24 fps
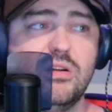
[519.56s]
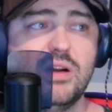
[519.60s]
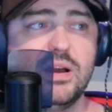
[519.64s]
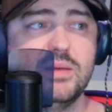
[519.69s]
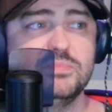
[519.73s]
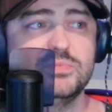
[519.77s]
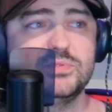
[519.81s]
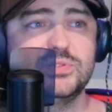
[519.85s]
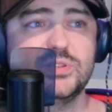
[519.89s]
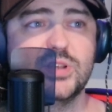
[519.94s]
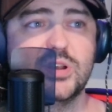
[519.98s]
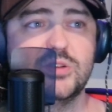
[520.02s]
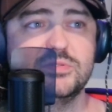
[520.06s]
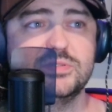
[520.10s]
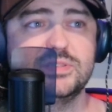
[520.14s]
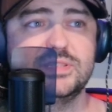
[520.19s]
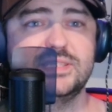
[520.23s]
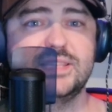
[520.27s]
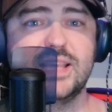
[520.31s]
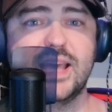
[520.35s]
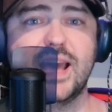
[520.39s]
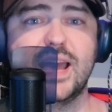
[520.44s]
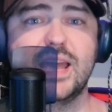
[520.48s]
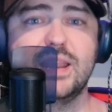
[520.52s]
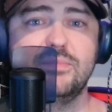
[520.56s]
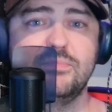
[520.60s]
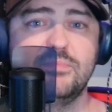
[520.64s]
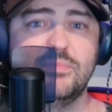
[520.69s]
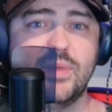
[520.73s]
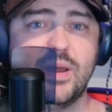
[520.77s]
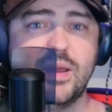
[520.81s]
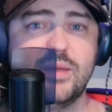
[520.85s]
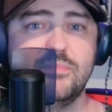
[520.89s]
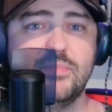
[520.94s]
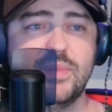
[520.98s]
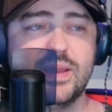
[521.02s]
I'm so sad.
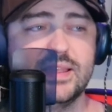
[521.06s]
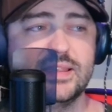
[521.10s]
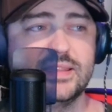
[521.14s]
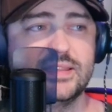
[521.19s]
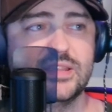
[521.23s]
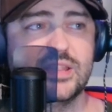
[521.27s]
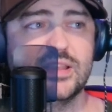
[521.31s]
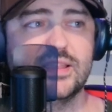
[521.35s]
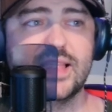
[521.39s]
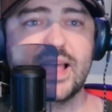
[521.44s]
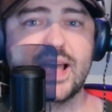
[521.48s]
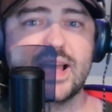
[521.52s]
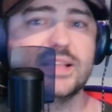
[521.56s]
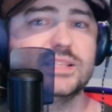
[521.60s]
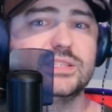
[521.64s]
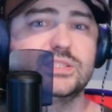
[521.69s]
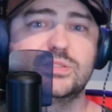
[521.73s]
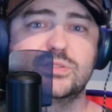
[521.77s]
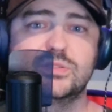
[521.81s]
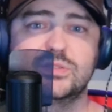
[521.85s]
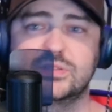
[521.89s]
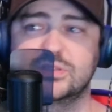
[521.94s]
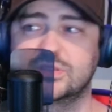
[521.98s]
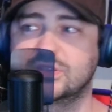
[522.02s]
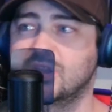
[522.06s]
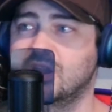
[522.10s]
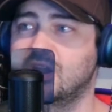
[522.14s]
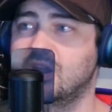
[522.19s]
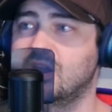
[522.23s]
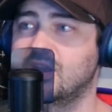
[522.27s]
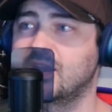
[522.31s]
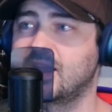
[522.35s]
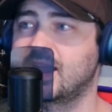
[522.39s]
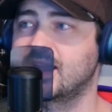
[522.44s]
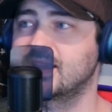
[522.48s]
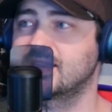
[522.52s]
The last
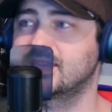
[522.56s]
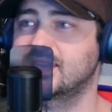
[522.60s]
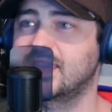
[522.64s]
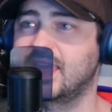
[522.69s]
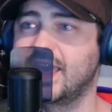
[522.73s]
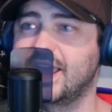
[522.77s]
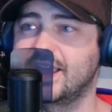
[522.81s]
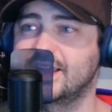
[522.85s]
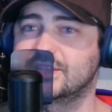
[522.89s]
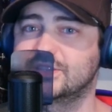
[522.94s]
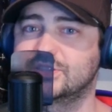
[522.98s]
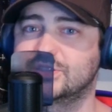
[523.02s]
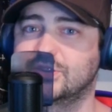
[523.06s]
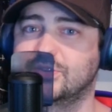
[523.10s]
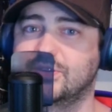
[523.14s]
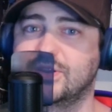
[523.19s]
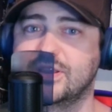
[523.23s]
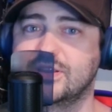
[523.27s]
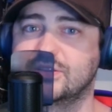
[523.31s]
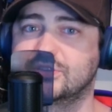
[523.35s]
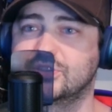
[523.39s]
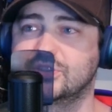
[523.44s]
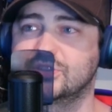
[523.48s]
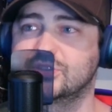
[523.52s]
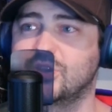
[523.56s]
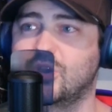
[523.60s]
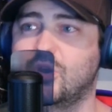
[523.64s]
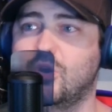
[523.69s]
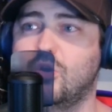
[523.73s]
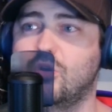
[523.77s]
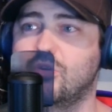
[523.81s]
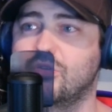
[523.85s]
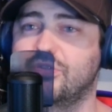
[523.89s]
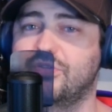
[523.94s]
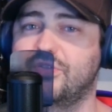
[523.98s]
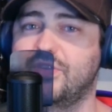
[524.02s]
dog had cancer. And it's just a
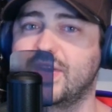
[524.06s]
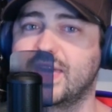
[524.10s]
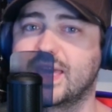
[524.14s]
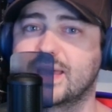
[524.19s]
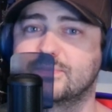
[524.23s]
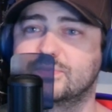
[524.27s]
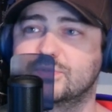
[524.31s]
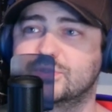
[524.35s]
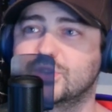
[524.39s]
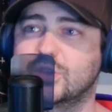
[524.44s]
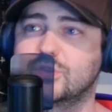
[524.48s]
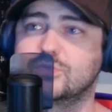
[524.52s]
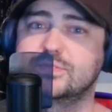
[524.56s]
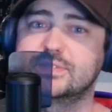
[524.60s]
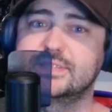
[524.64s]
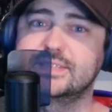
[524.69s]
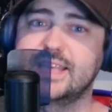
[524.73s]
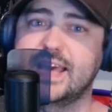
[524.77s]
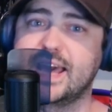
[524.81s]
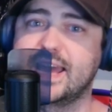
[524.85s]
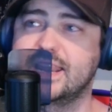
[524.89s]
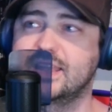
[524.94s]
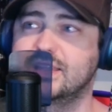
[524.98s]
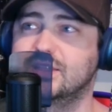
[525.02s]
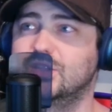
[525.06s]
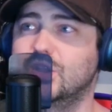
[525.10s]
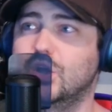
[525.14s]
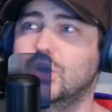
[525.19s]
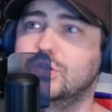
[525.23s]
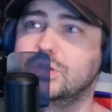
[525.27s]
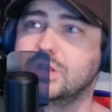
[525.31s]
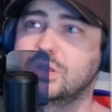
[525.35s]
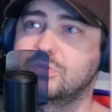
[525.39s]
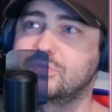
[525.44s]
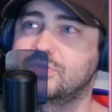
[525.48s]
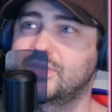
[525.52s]
whole thing. I'm so sad and
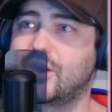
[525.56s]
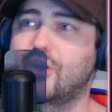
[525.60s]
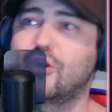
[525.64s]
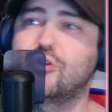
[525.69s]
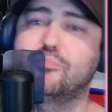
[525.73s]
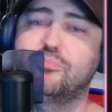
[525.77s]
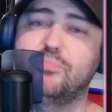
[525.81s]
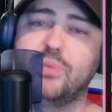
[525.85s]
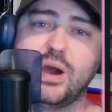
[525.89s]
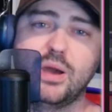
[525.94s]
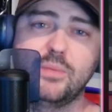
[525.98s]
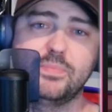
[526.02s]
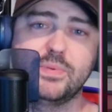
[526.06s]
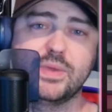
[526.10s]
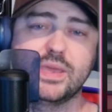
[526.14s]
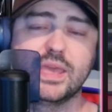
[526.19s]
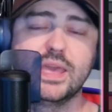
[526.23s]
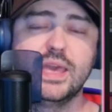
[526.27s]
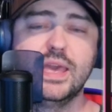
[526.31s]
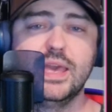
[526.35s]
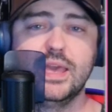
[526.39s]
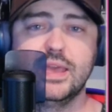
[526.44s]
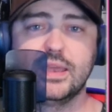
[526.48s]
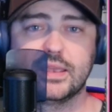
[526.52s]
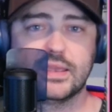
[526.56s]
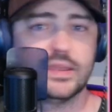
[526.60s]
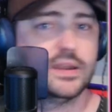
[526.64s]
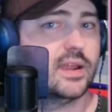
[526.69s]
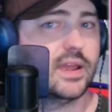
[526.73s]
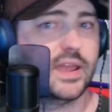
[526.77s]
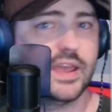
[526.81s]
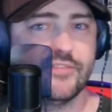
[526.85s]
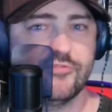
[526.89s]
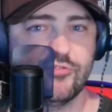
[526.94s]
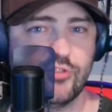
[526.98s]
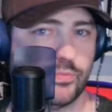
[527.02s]
lonely without a puppy. Can
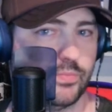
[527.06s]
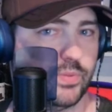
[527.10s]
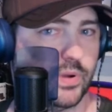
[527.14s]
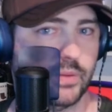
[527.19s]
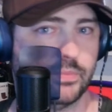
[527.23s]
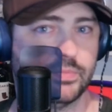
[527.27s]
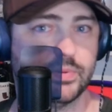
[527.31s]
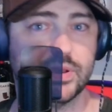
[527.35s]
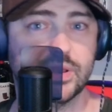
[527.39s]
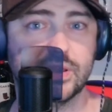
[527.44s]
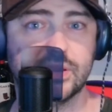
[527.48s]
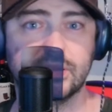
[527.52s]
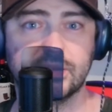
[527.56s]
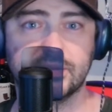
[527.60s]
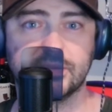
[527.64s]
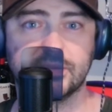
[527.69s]
I have your puppy?